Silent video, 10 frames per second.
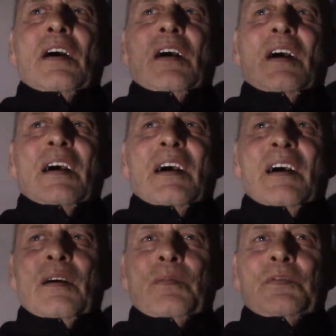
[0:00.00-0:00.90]

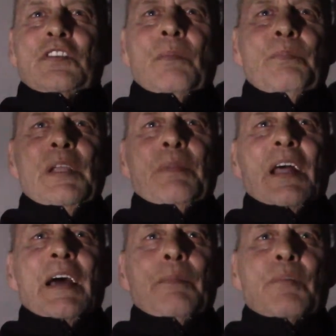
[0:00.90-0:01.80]
Uh, some people
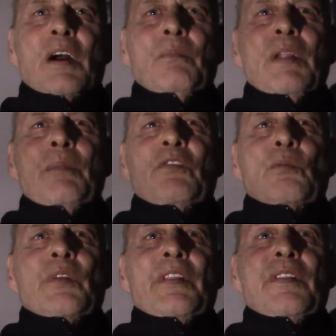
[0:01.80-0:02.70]
had problems
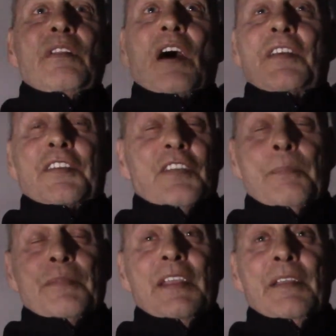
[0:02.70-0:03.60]
with not
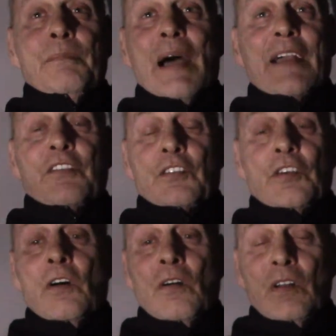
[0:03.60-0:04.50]
accepting mags at
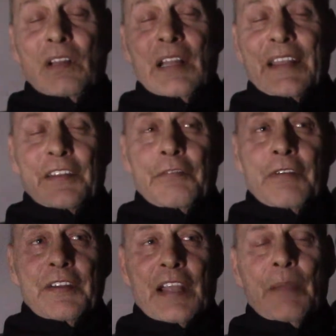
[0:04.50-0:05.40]
all, like
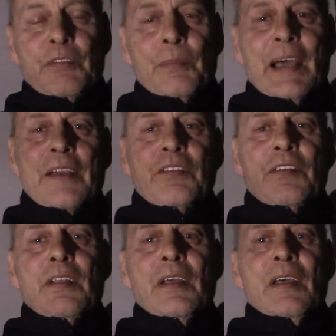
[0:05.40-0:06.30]
different types of mags.
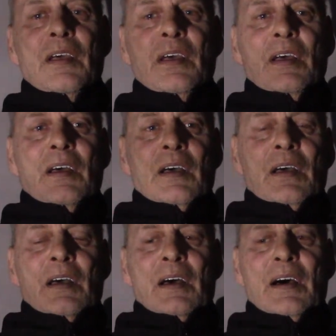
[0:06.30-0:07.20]

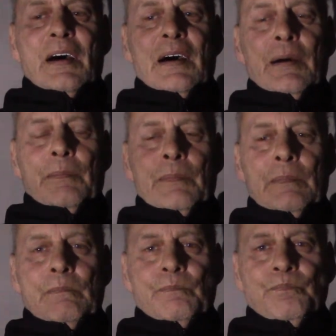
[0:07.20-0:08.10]
Um,
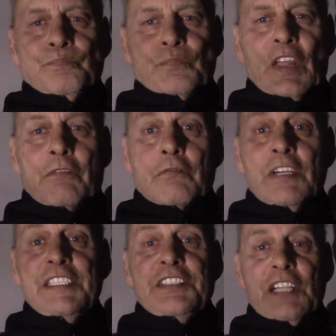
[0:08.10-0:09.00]
they've
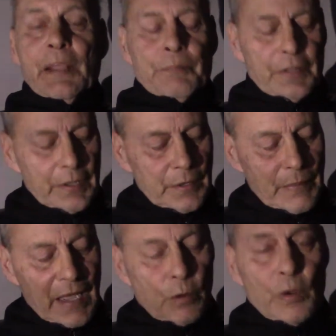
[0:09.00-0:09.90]
reshaped the
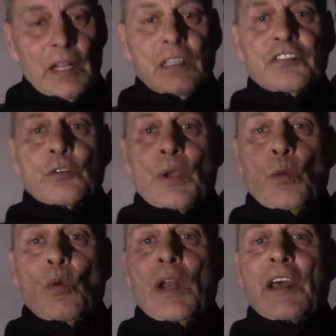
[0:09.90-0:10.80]
magwell so it
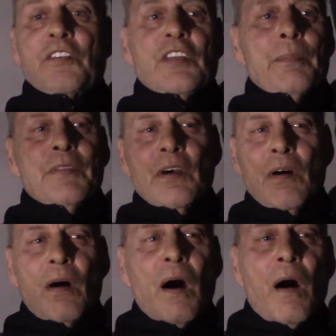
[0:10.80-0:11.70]
will accept
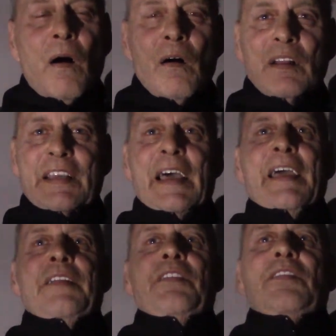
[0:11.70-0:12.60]
all
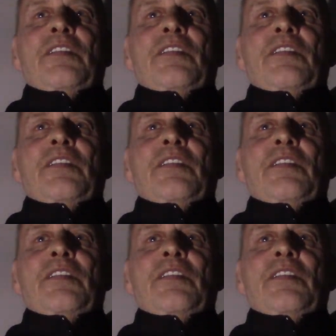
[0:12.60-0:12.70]
kinds